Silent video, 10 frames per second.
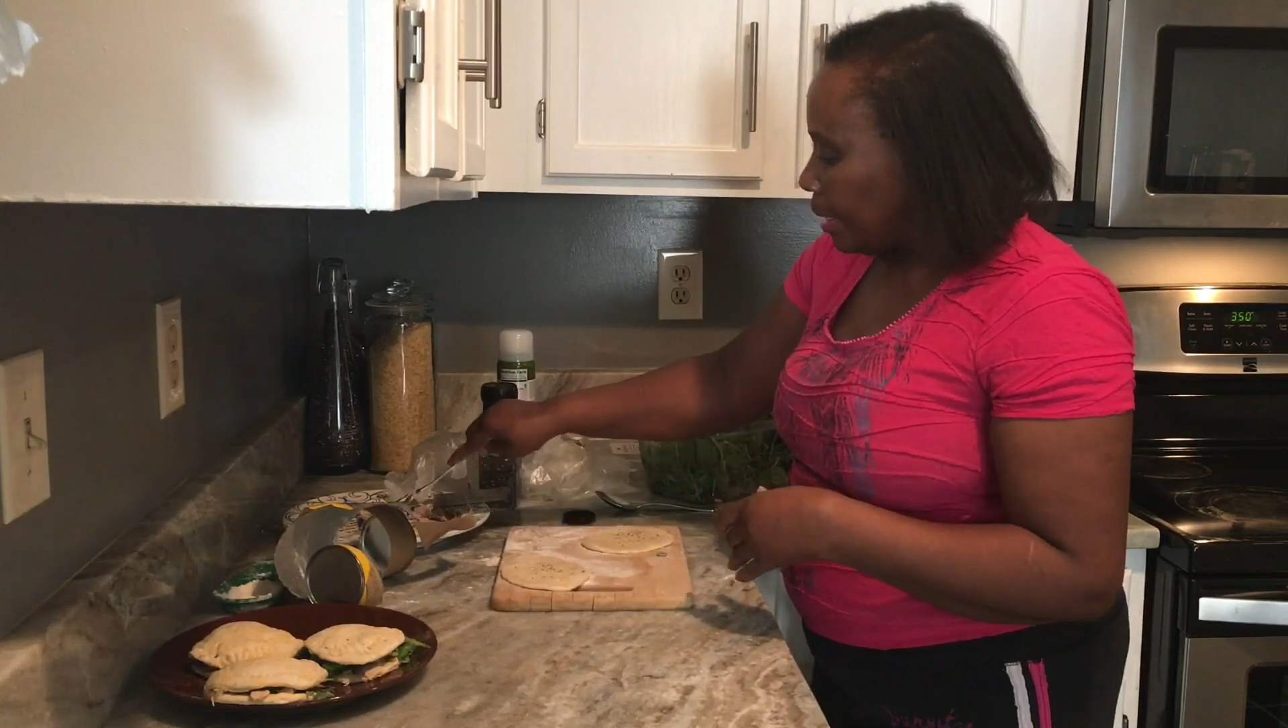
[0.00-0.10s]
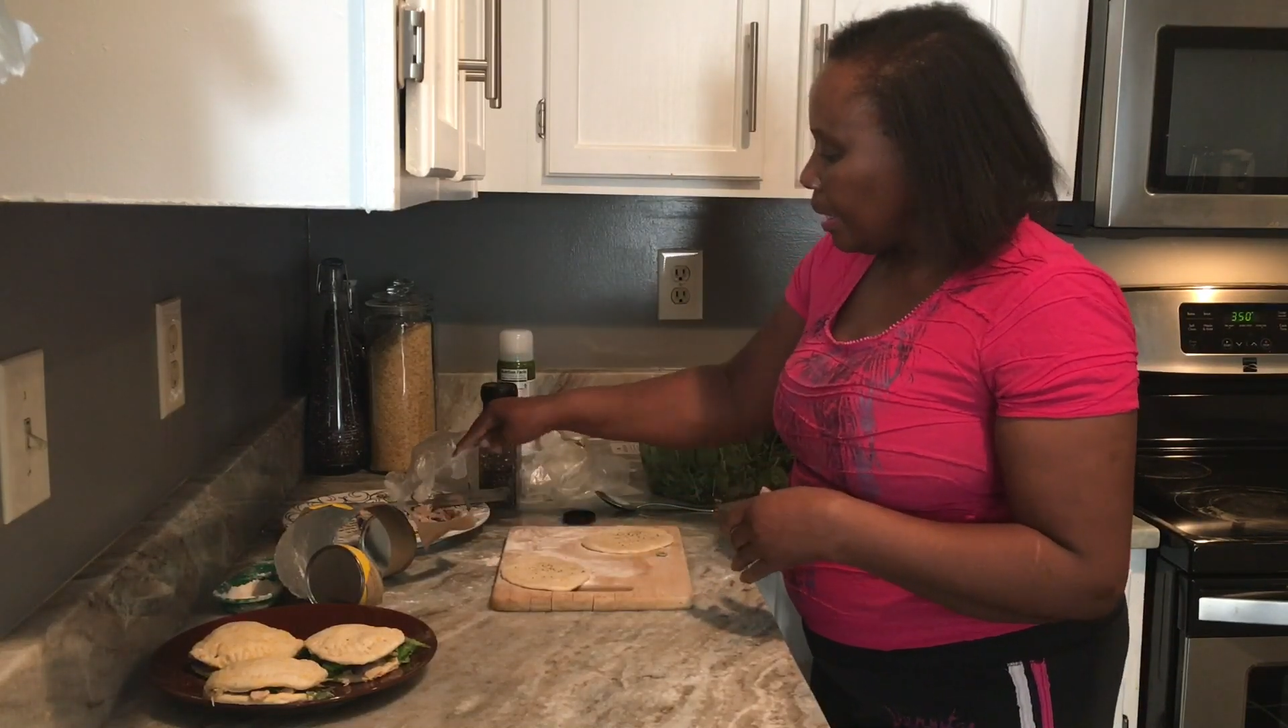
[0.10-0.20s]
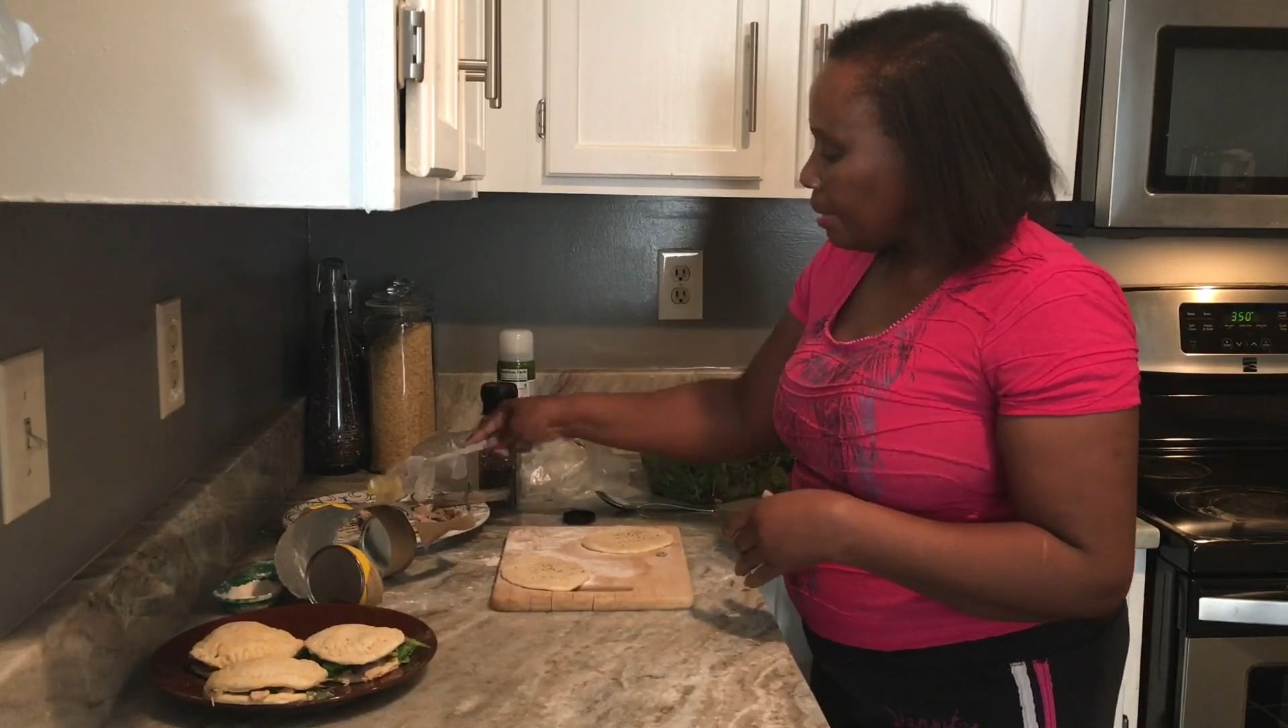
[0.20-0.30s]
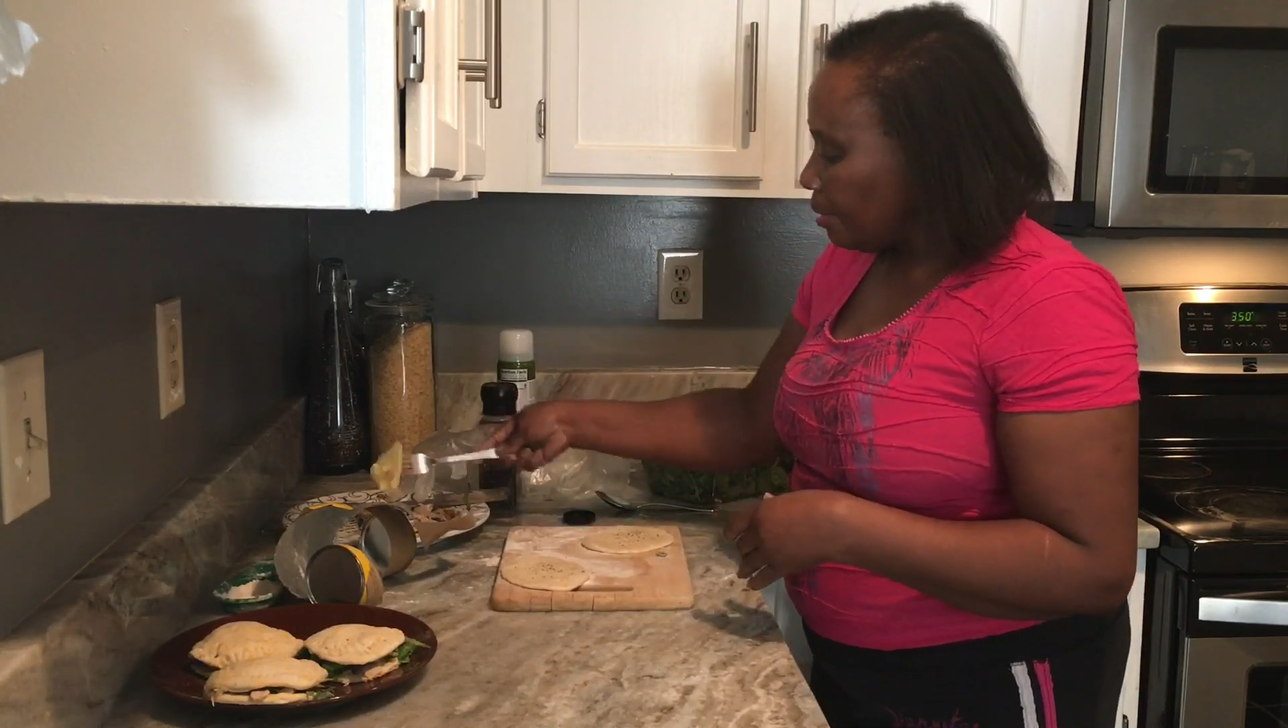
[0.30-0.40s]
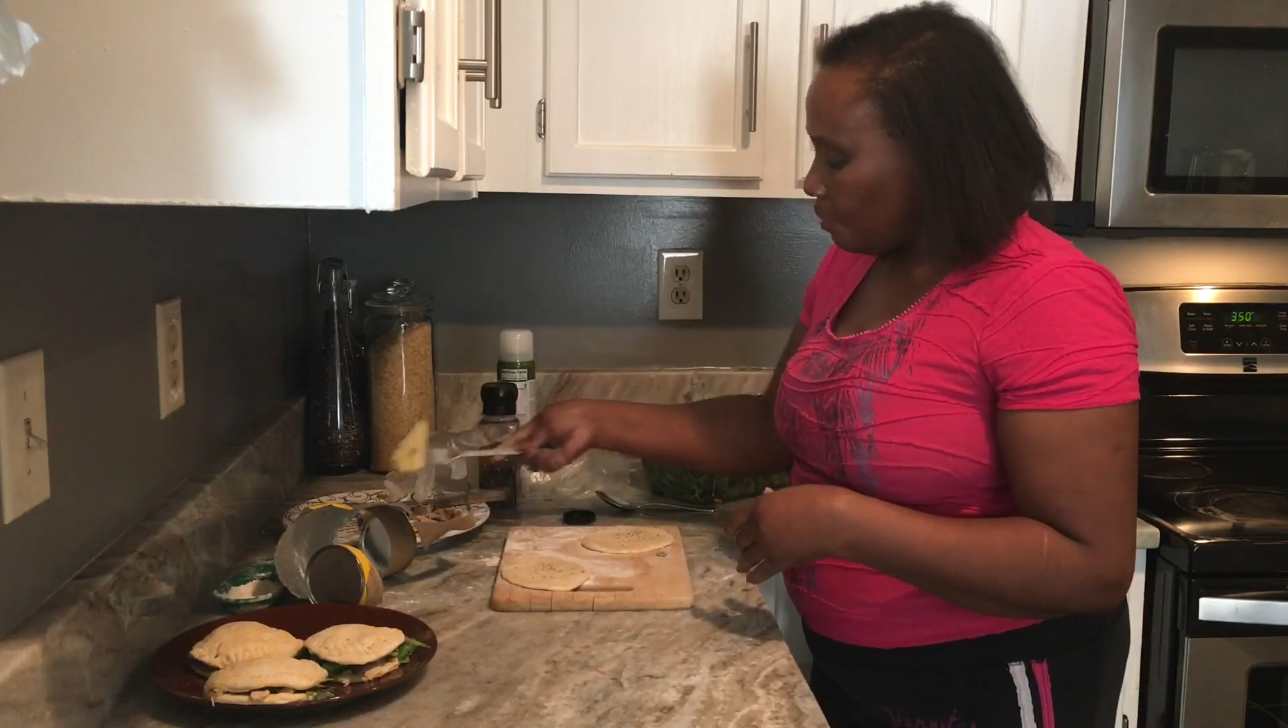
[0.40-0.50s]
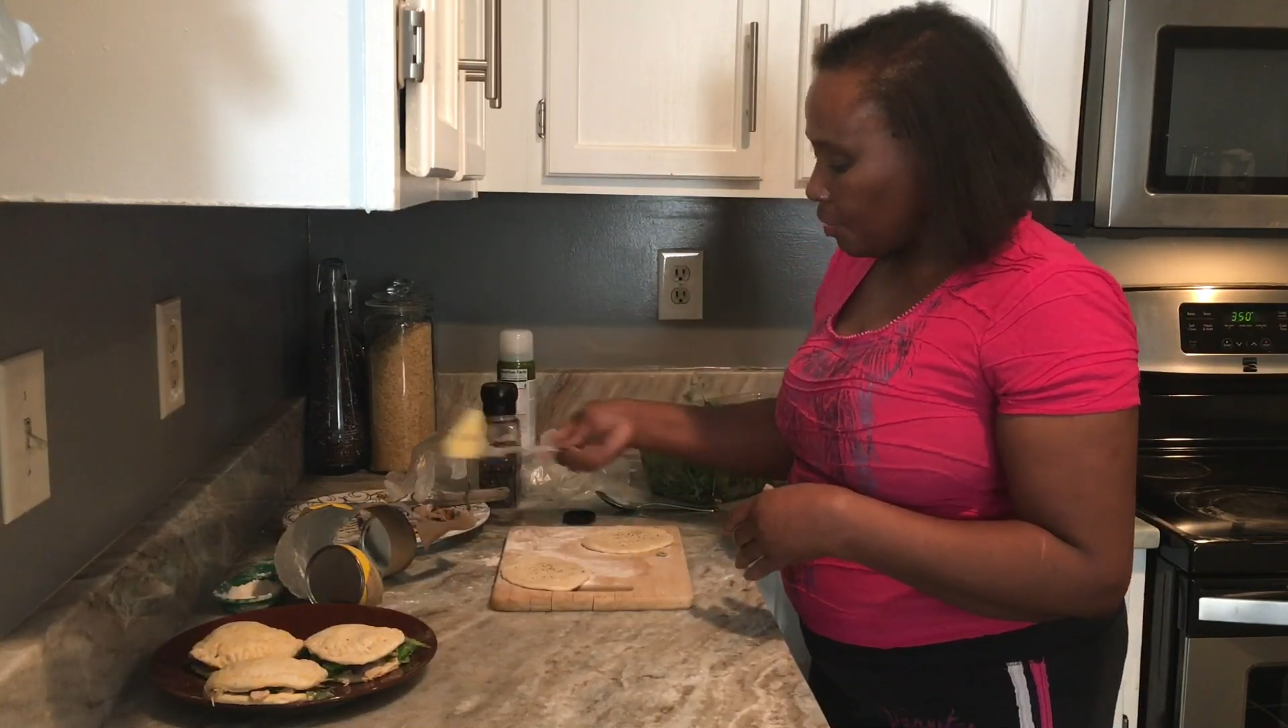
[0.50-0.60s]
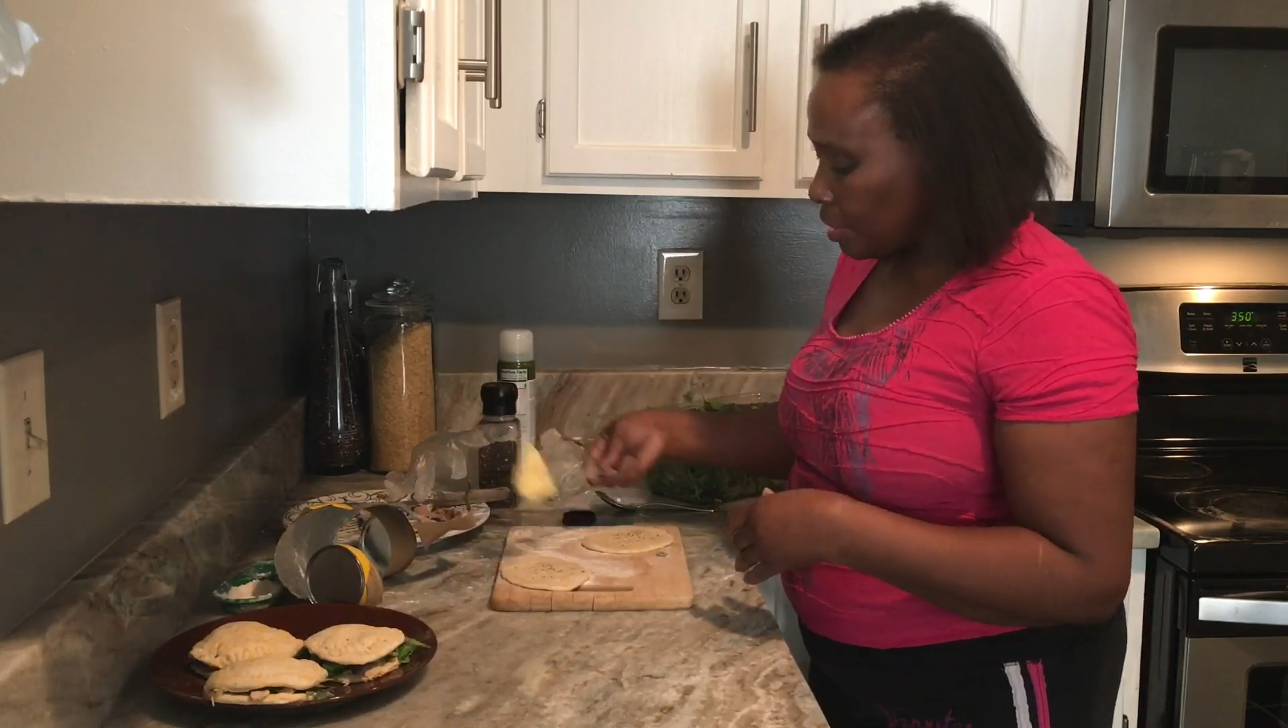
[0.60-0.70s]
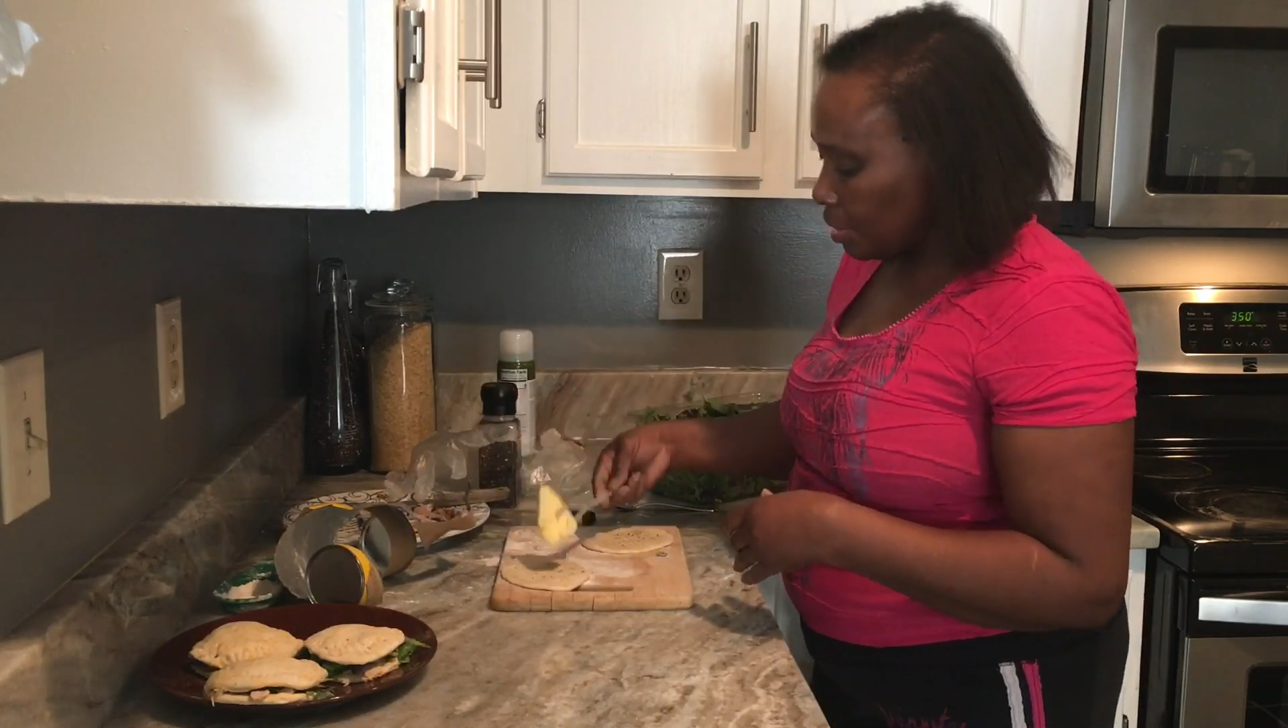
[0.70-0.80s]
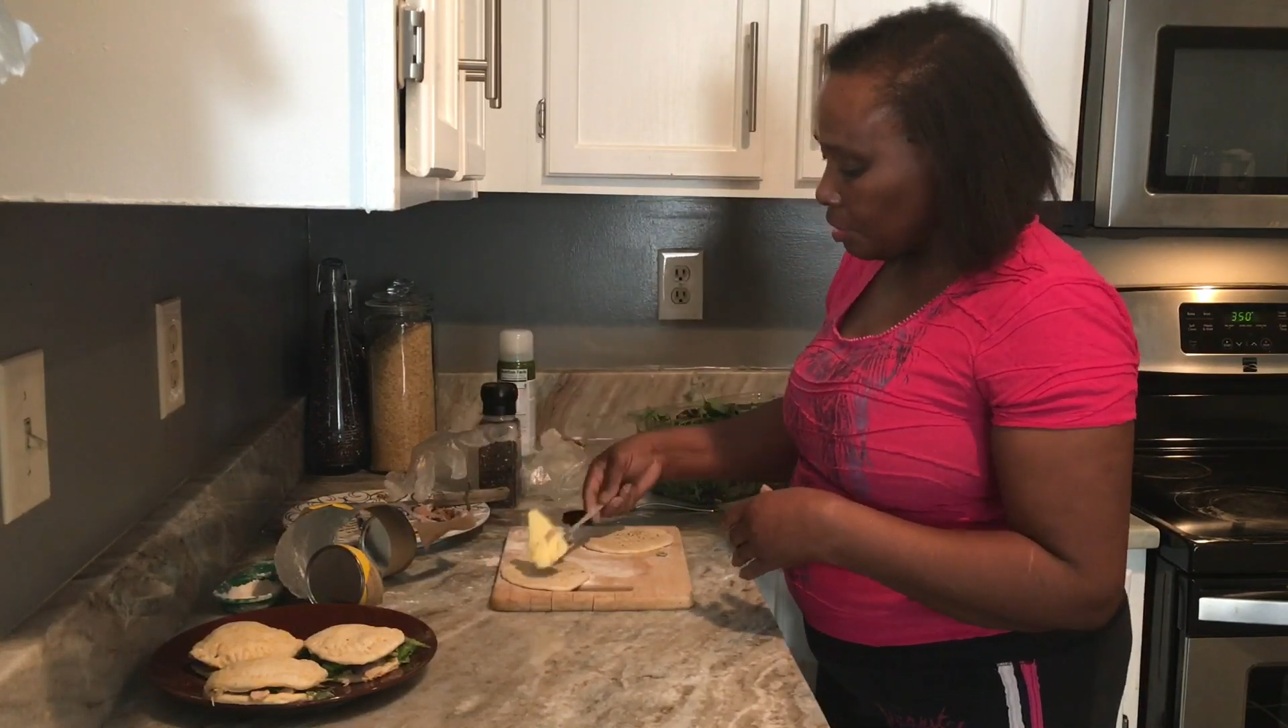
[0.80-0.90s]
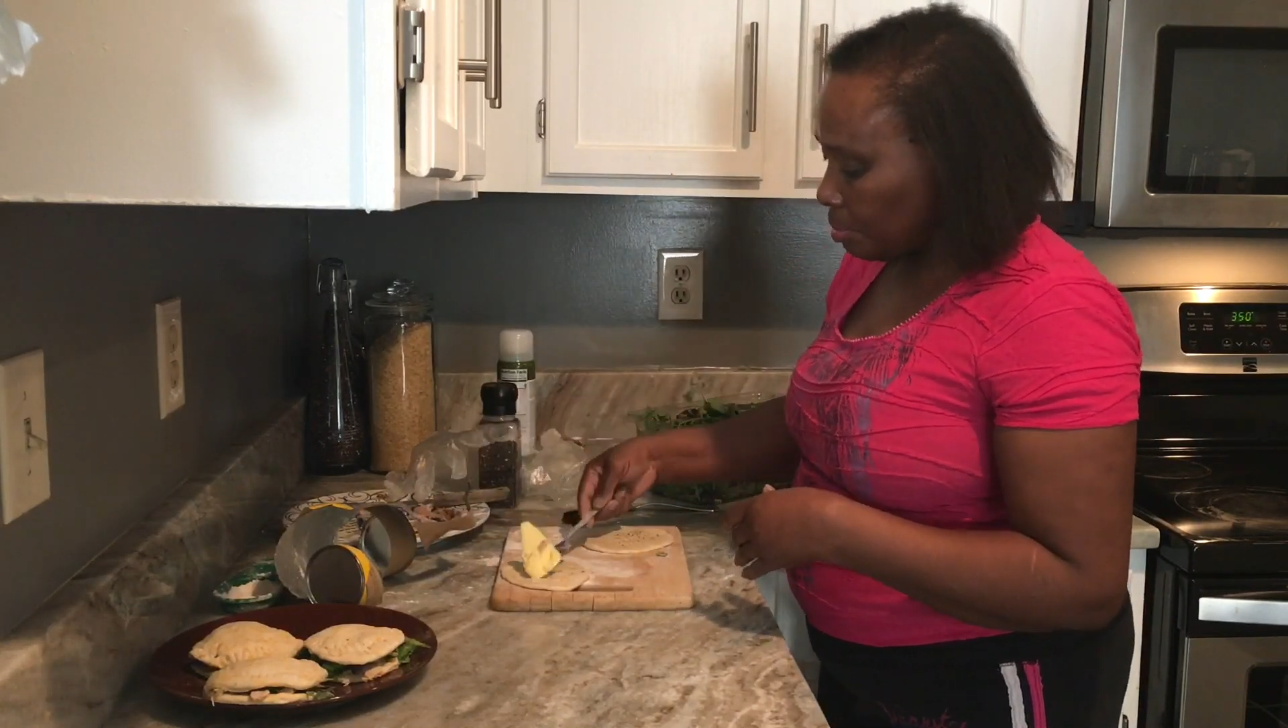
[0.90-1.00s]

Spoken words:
and then of course your